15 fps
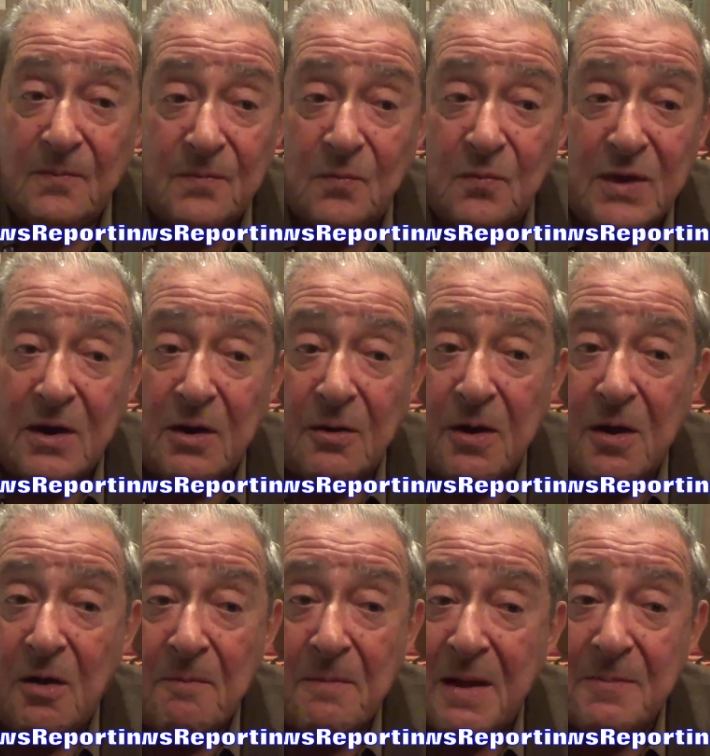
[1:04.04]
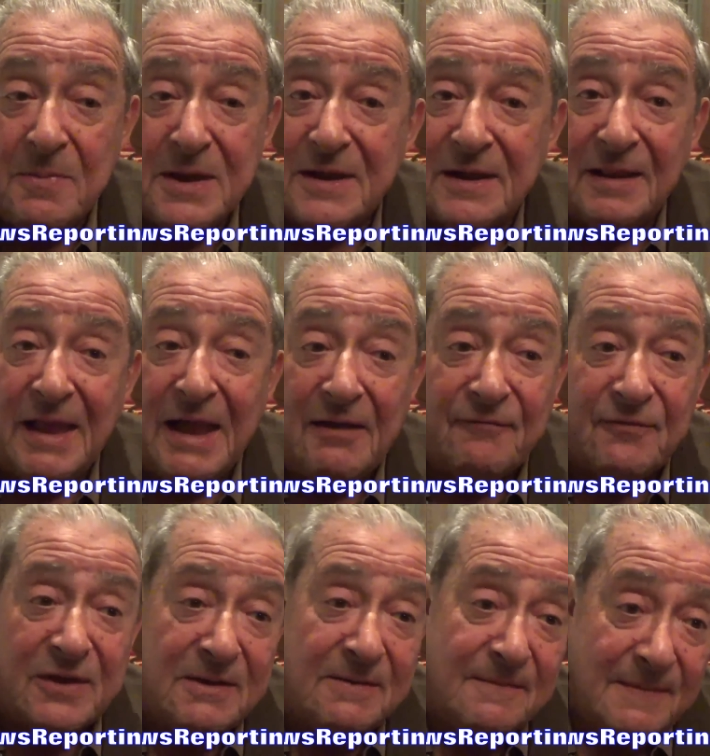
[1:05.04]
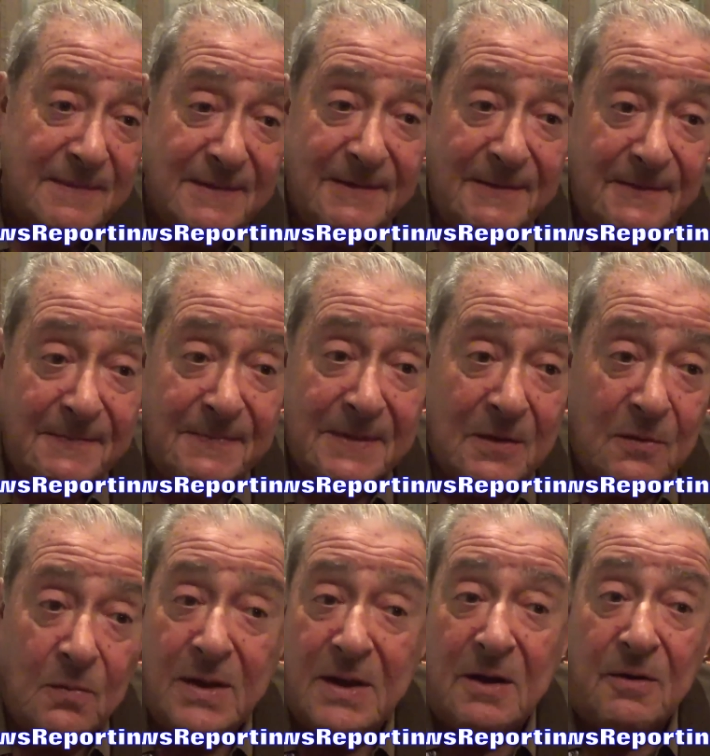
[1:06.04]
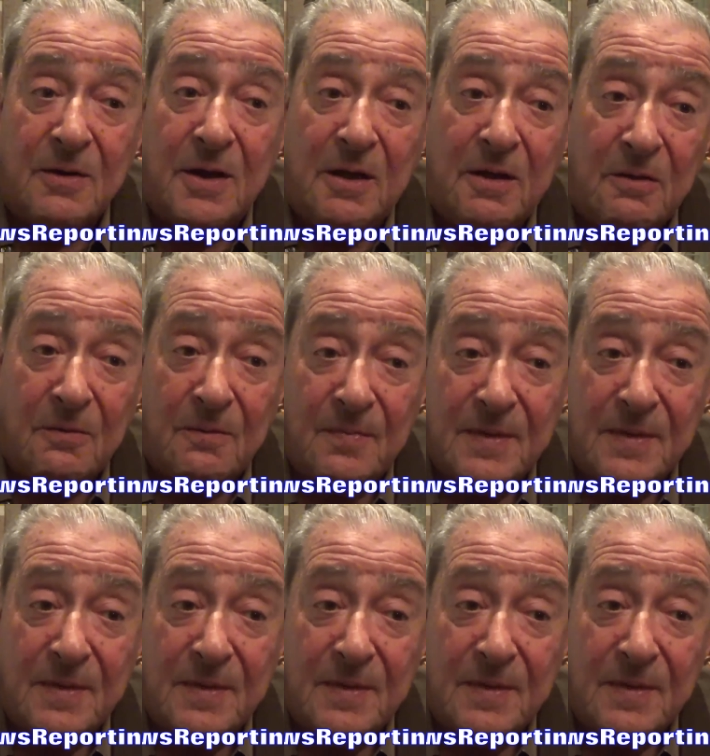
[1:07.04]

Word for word: We don't know. Maybe Golovkin. We don't know.